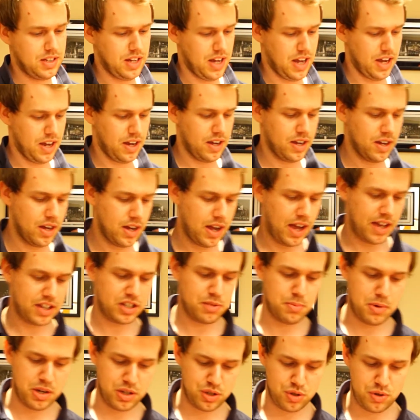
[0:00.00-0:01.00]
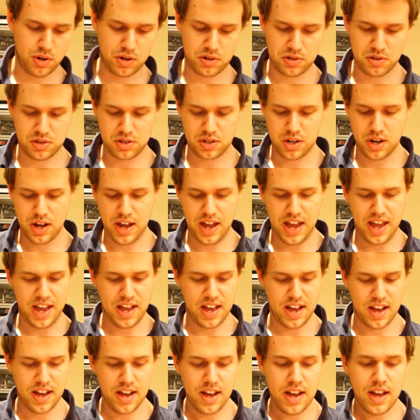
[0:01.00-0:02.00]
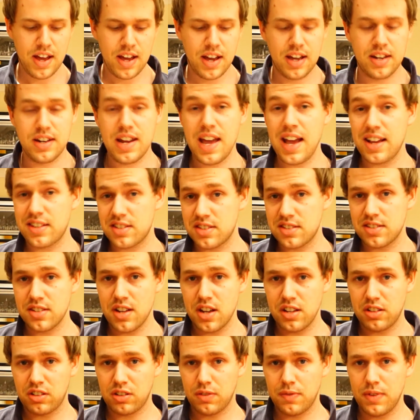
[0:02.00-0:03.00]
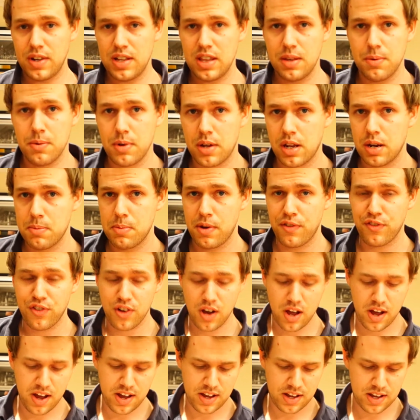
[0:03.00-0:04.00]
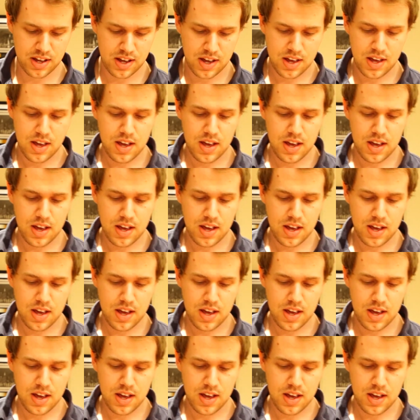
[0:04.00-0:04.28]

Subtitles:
actually my instructor's got an exercise for me that we're going to be flying.